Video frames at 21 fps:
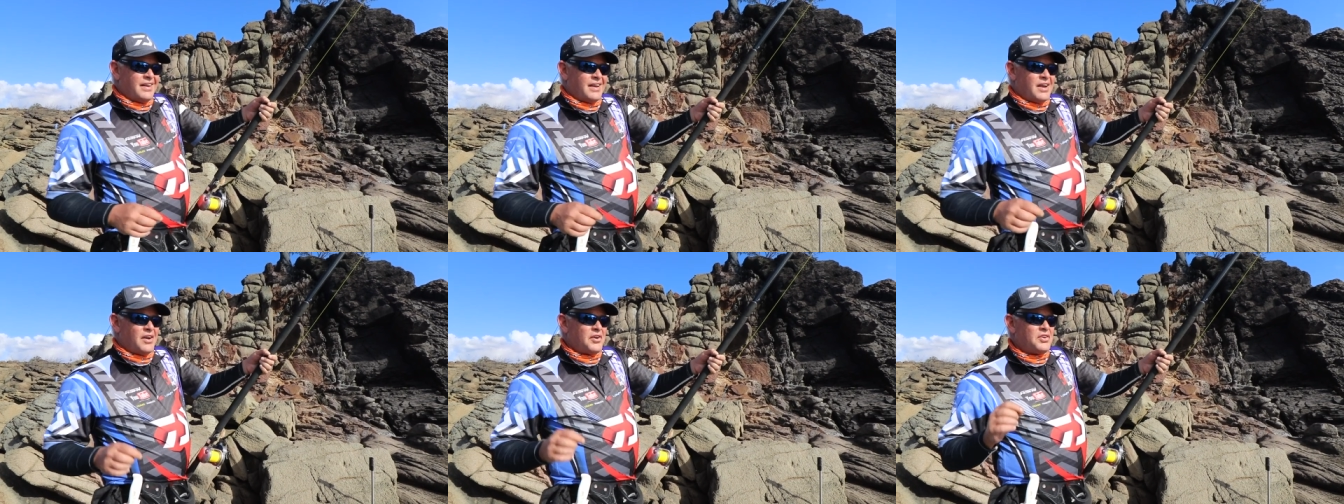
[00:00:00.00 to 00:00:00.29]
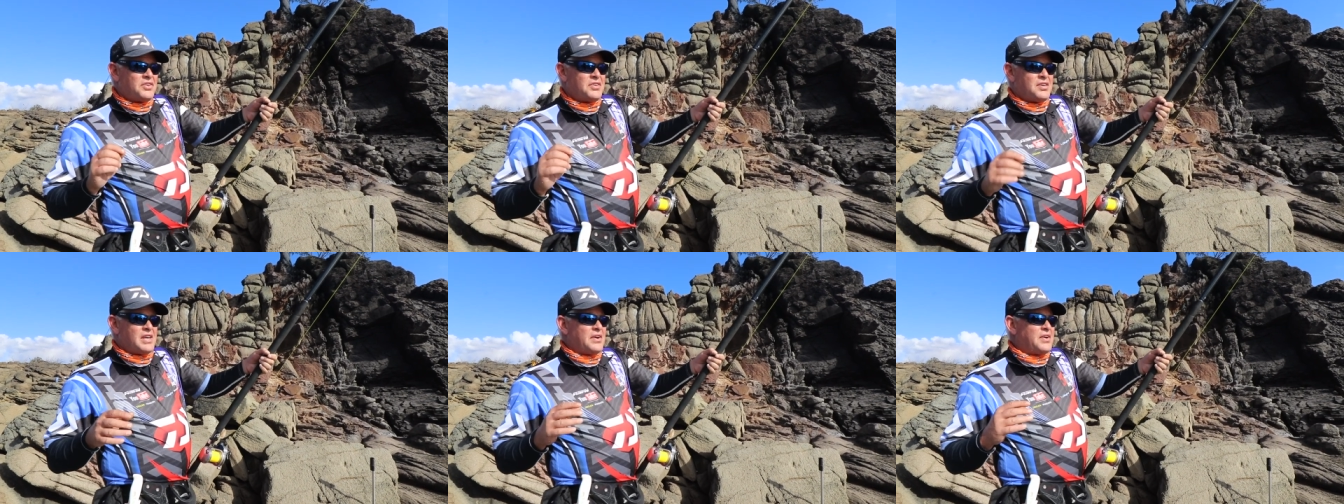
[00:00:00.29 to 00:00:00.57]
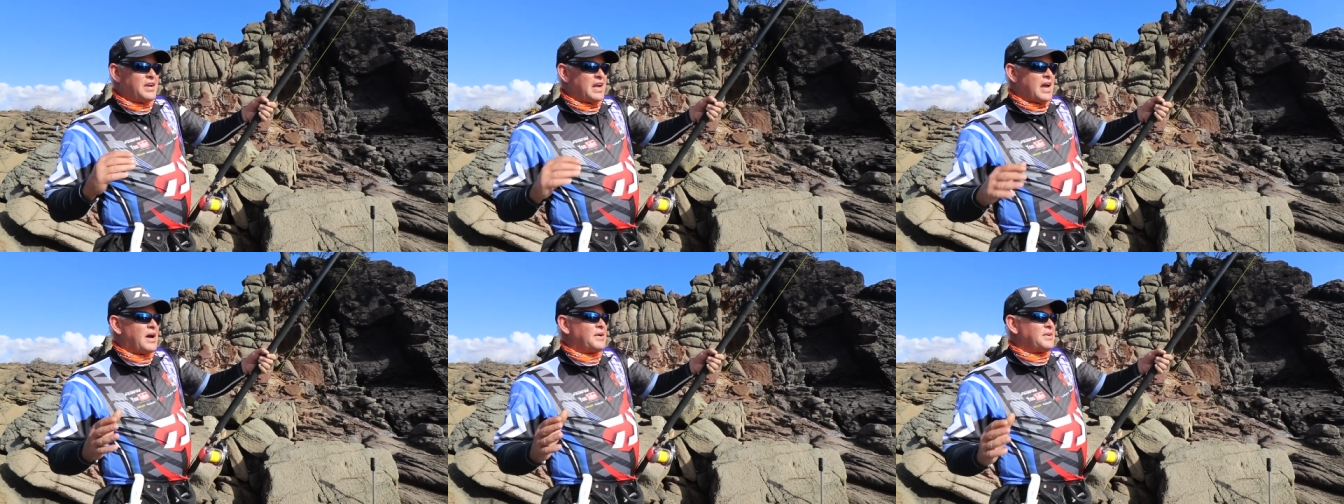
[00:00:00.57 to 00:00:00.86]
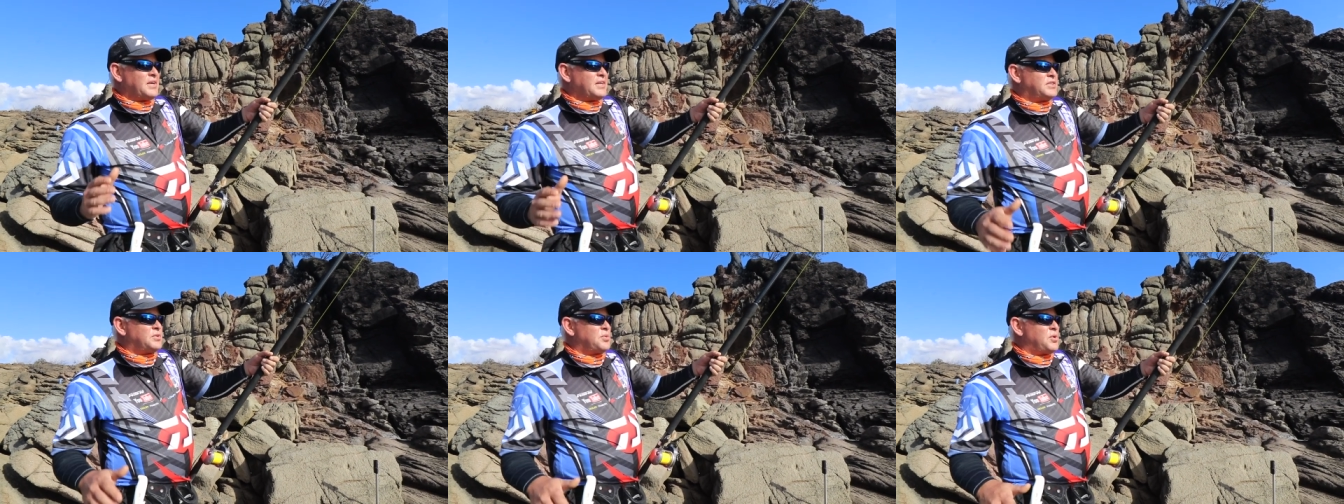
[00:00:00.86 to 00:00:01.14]
Now in theory
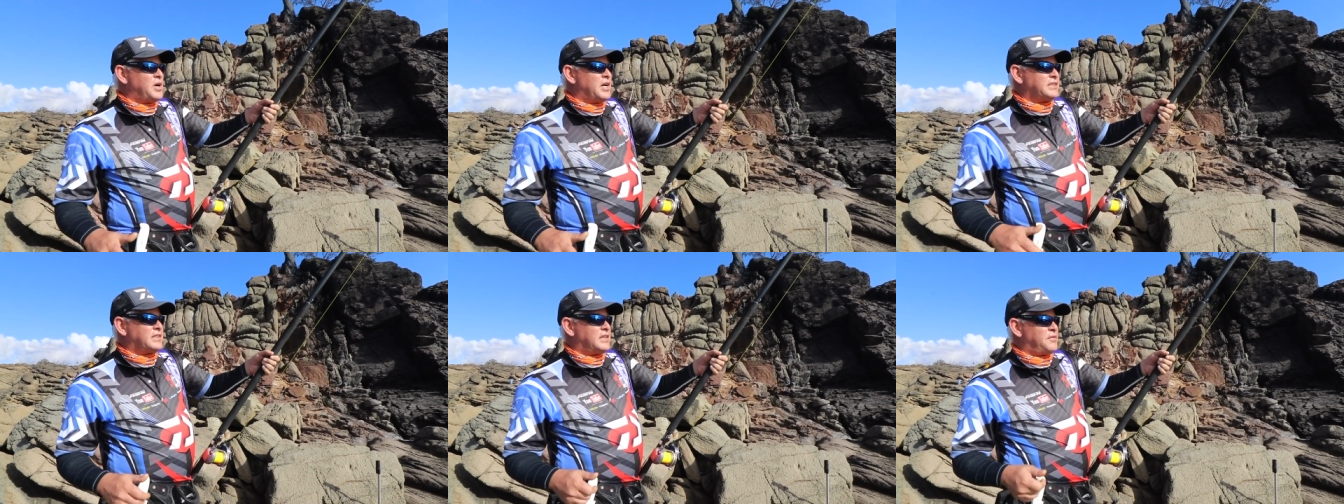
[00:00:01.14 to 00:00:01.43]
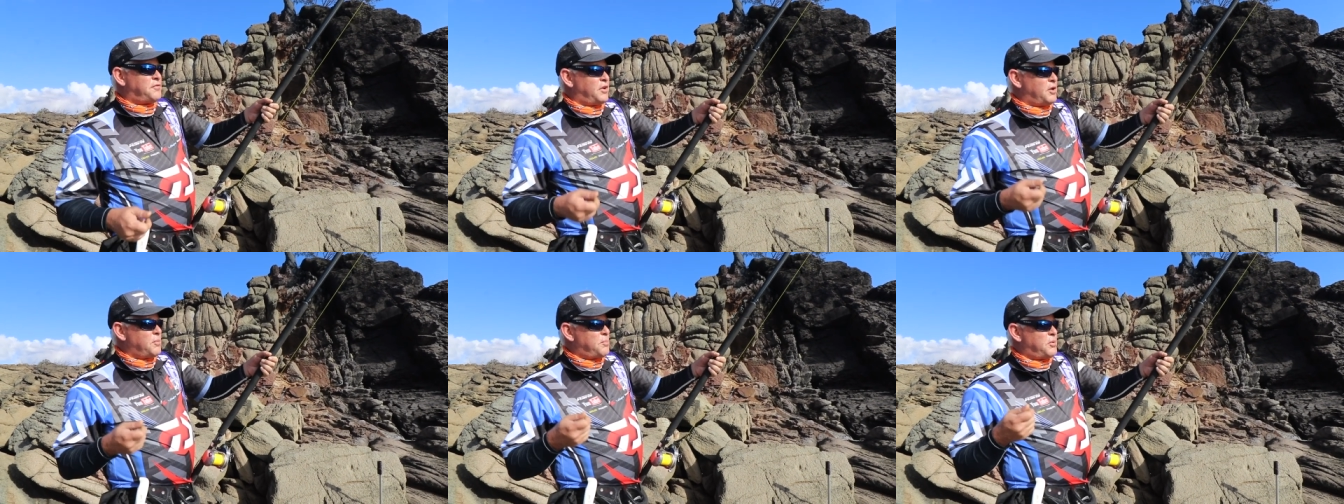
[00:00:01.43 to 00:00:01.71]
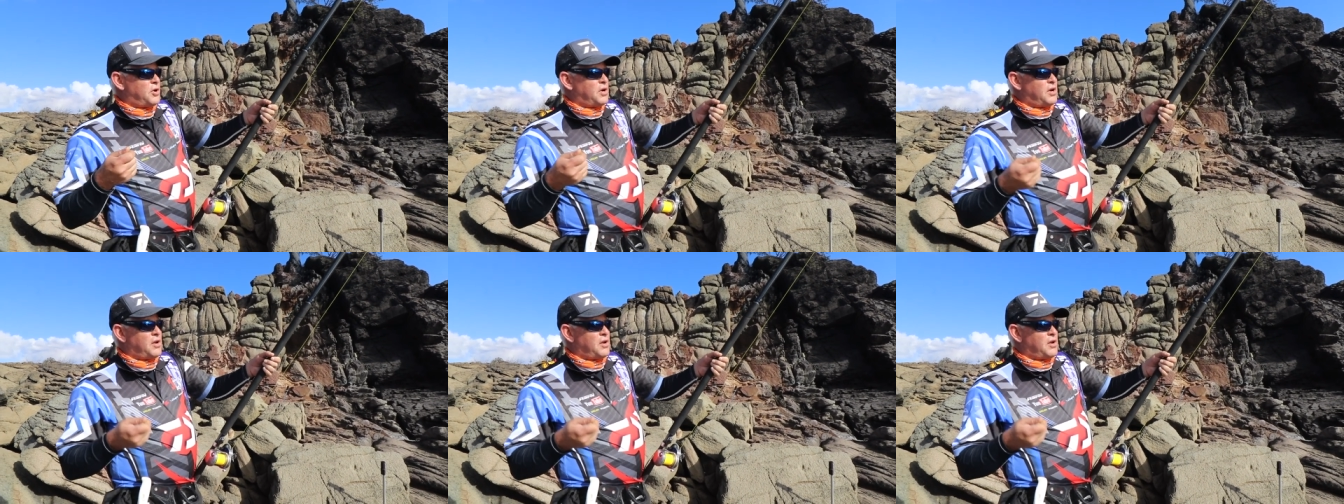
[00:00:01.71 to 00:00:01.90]
how this works, if you put a